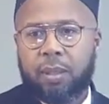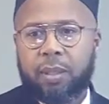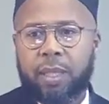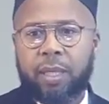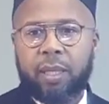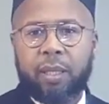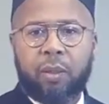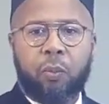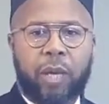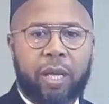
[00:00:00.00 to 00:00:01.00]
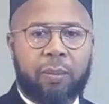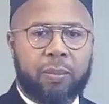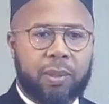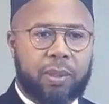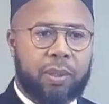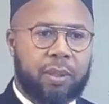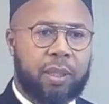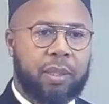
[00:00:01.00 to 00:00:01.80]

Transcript: the whims,